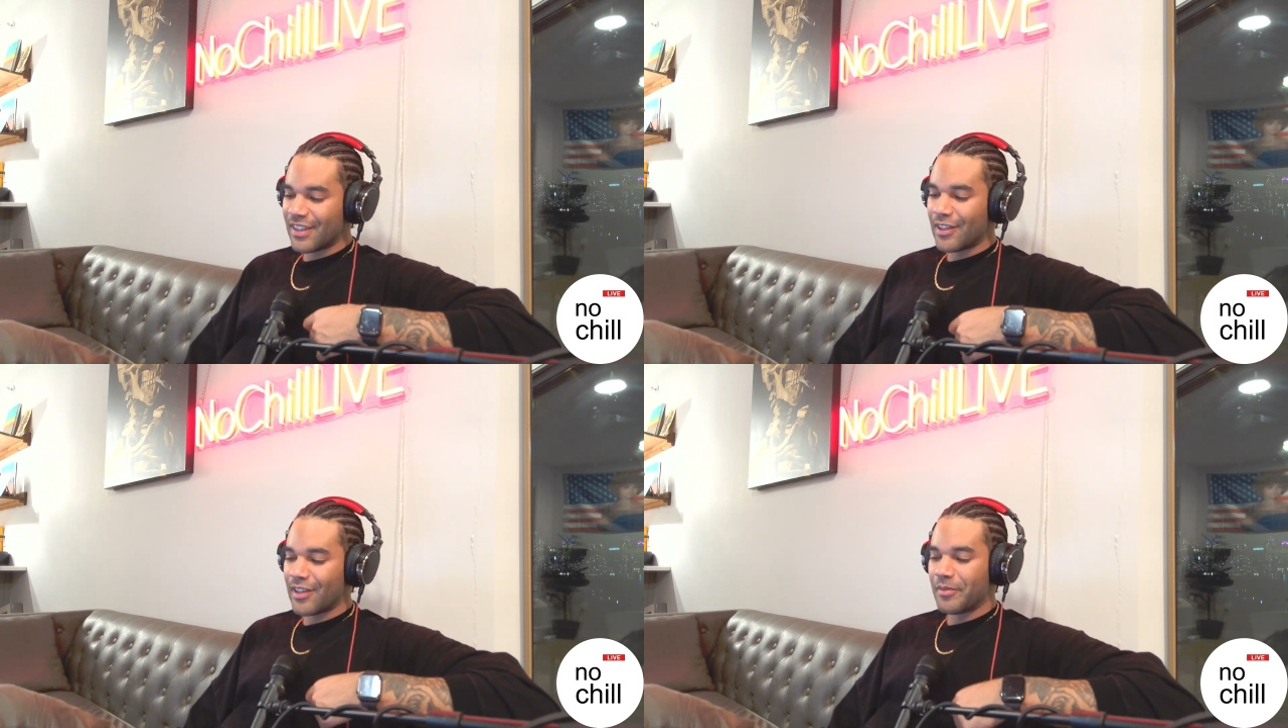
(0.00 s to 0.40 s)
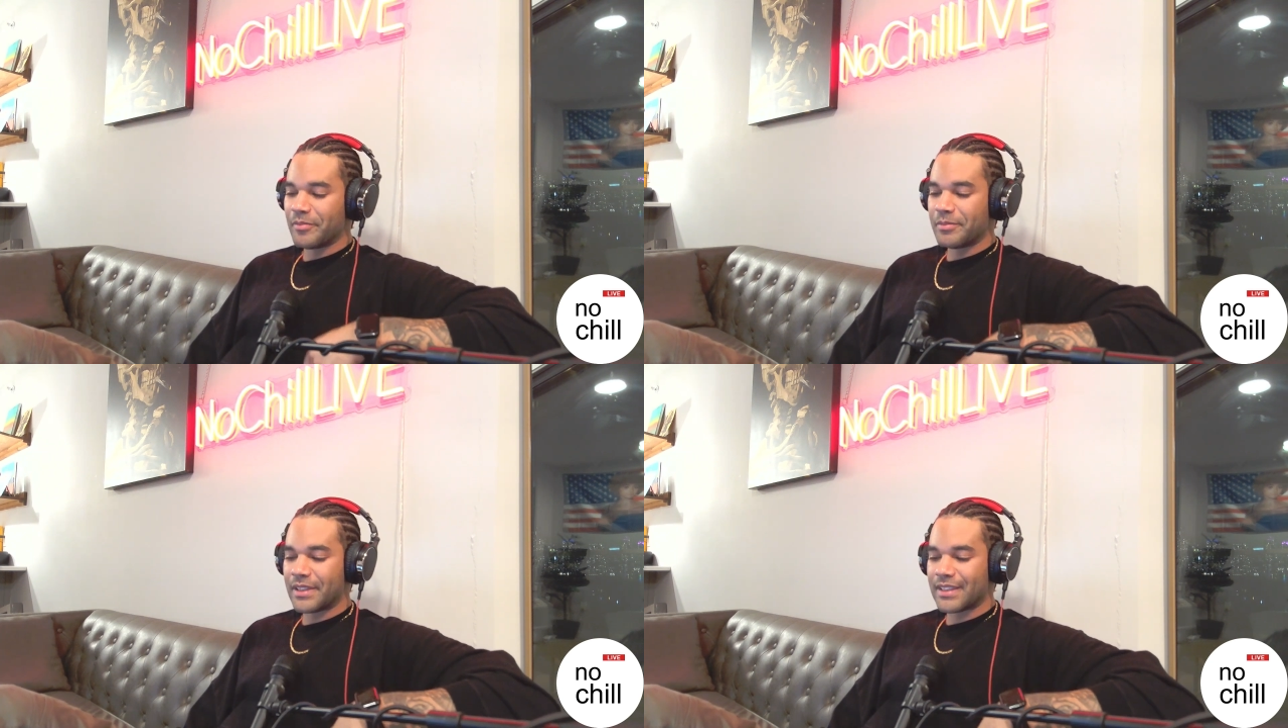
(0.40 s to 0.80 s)

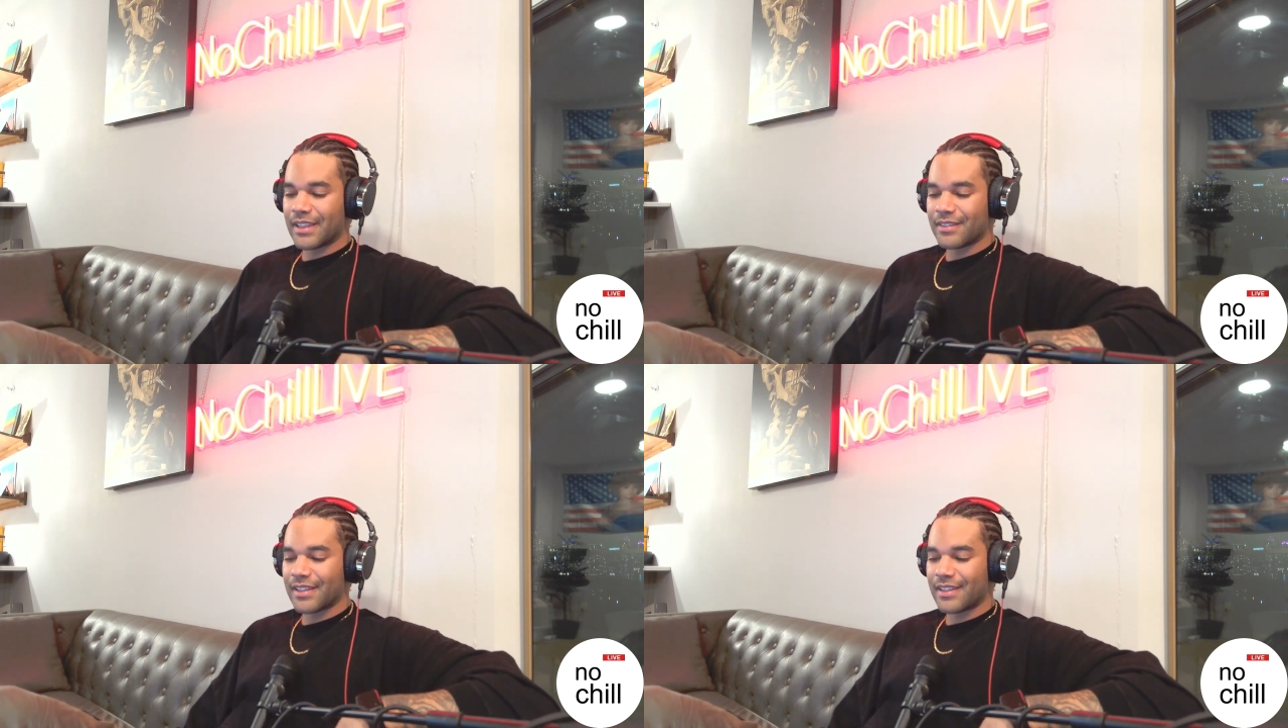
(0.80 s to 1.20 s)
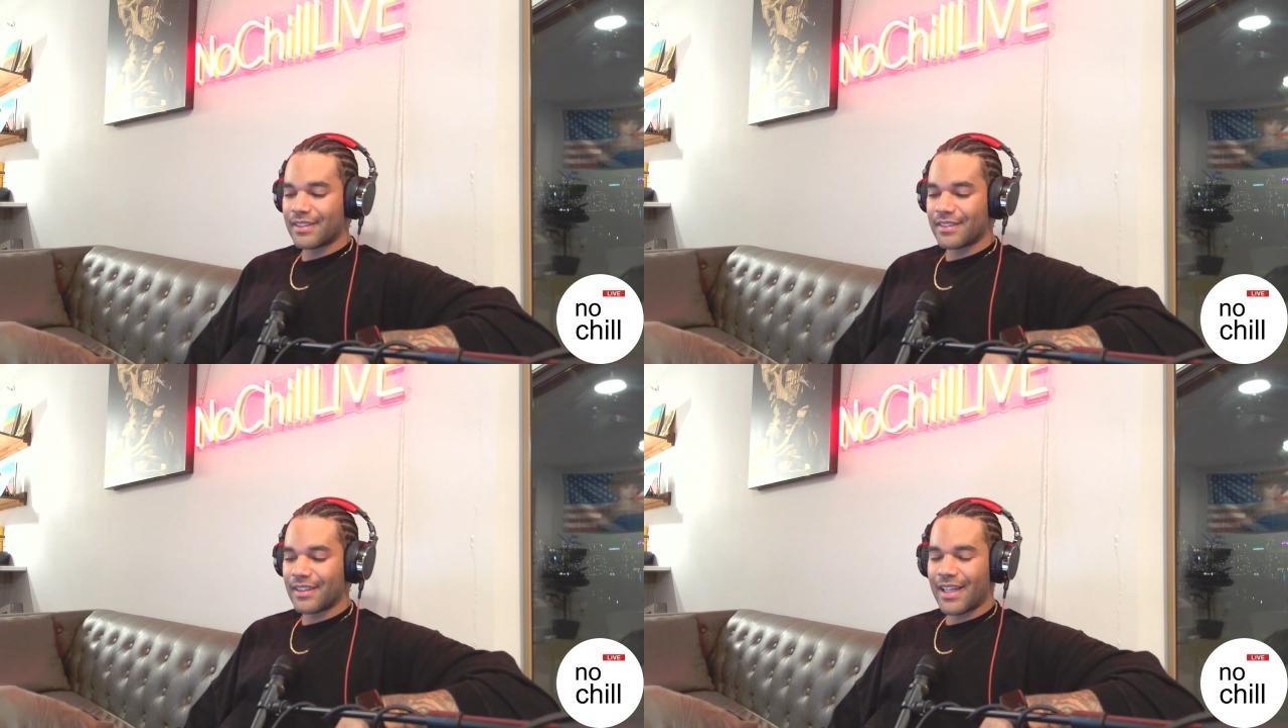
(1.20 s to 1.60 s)
But it sounds
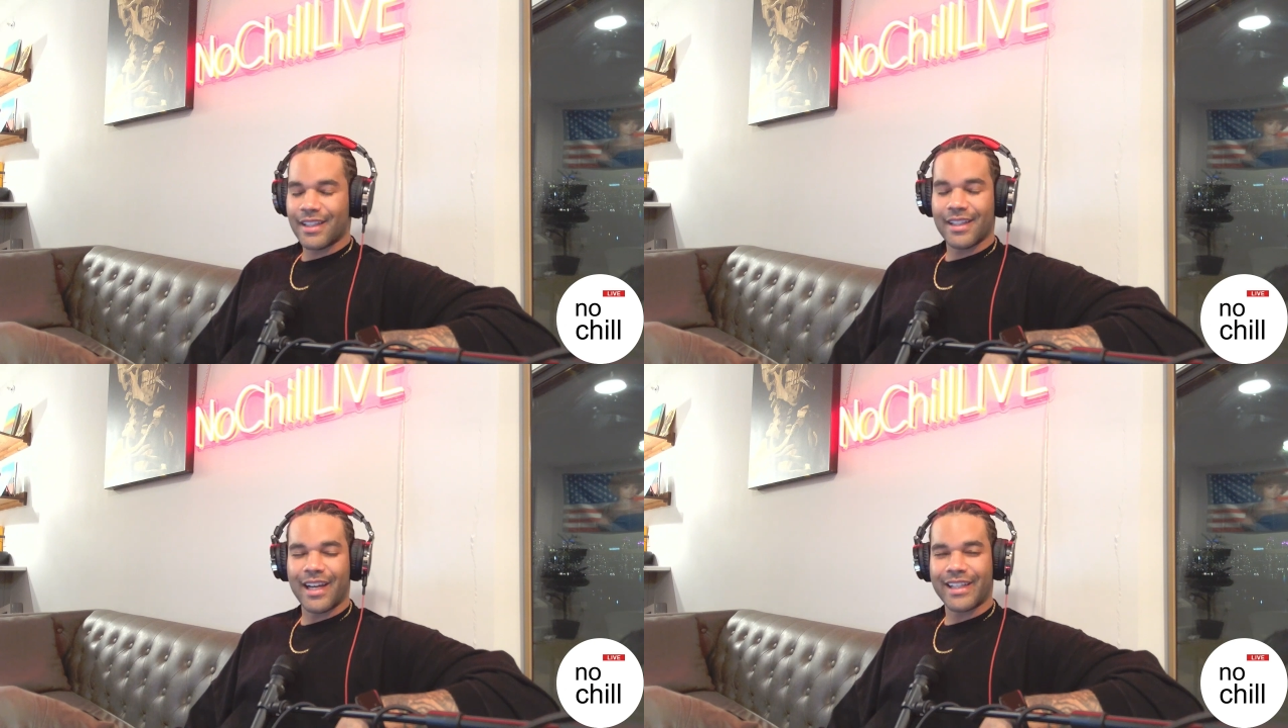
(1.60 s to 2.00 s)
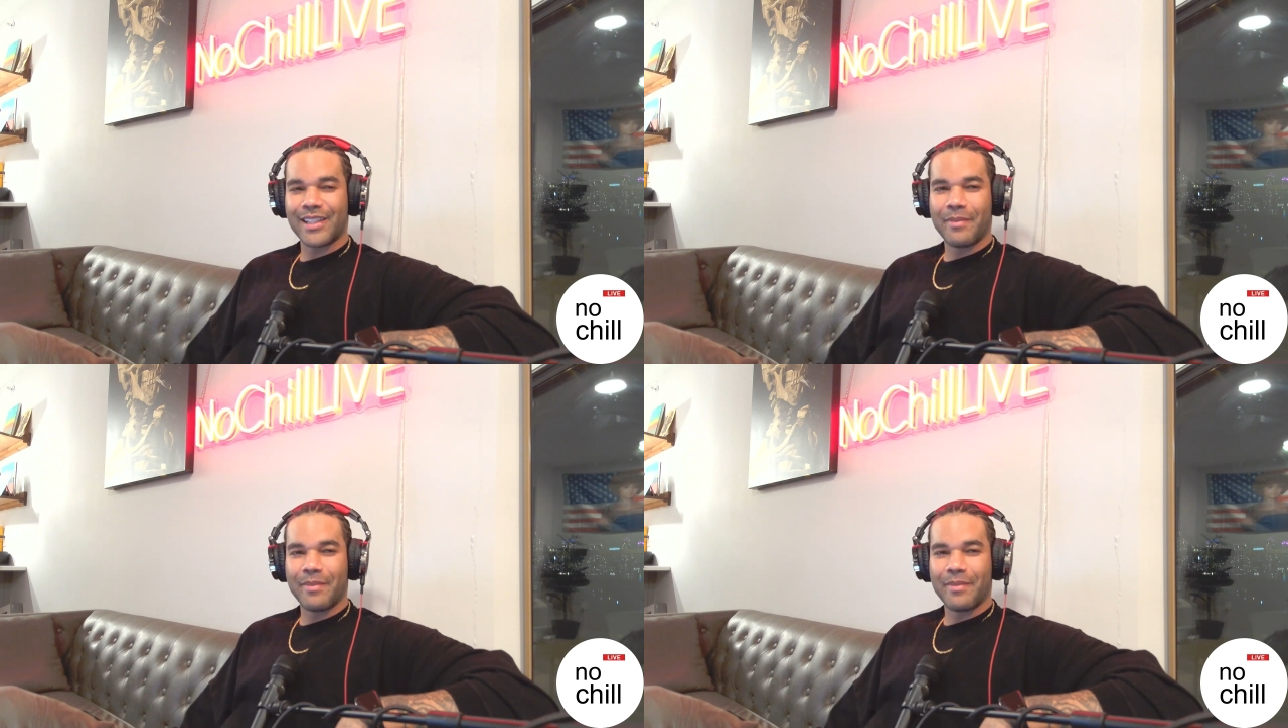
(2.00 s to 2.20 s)
like I could